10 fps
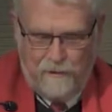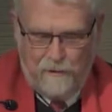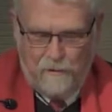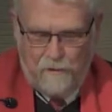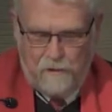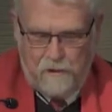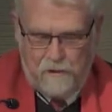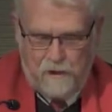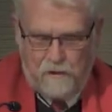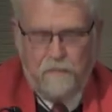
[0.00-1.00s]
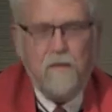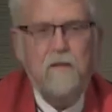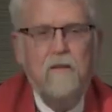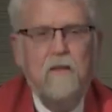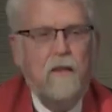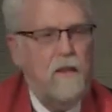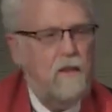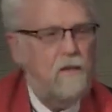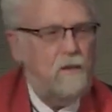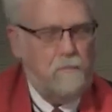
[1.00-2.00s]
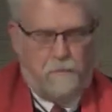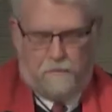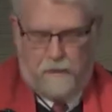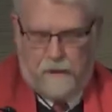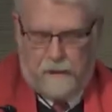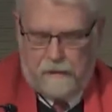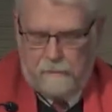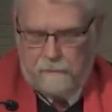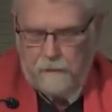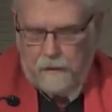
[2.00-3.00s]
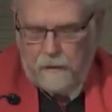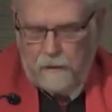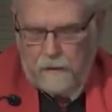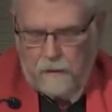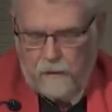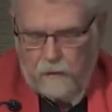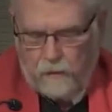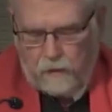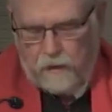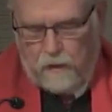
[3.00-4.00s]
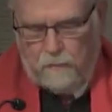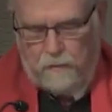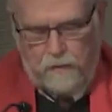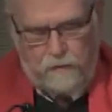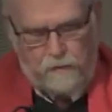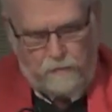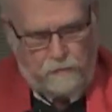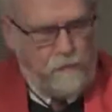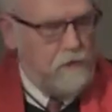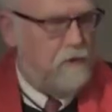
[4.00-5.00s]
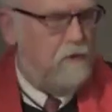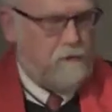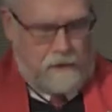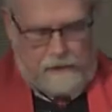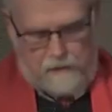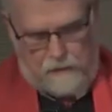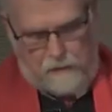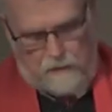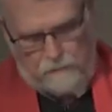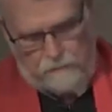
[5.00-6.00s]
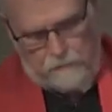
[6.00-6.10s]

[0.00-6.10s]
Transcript: When we seek first the kinship of God, we will come to know the fullness of God's love.